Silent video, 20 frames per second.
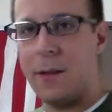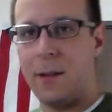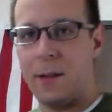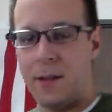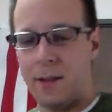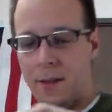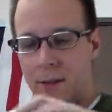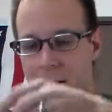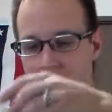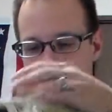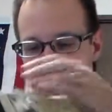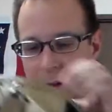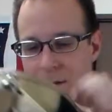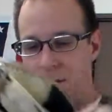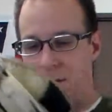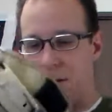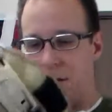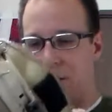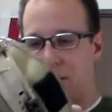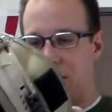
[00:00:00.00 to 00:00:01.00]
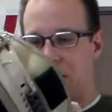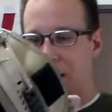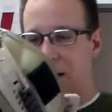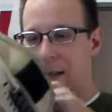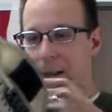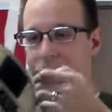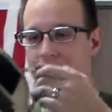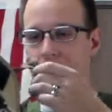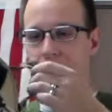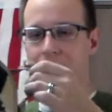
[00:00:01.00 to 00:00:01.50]
little knockoff there with the
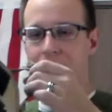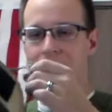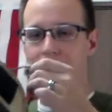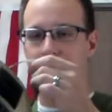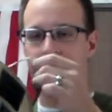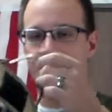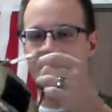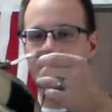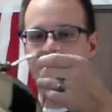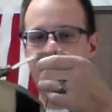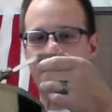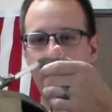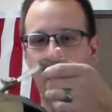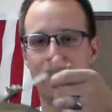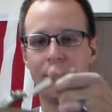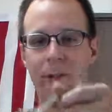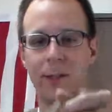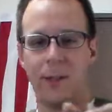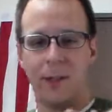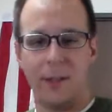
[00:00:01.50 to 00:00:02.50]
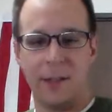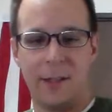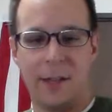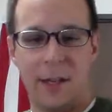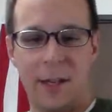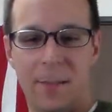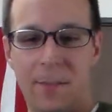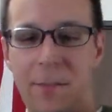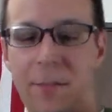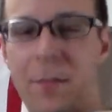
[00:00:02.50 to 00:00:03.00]
headlock system. But yeah, this one you can
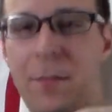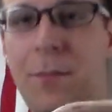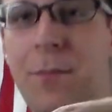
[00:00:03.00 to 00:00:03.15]
see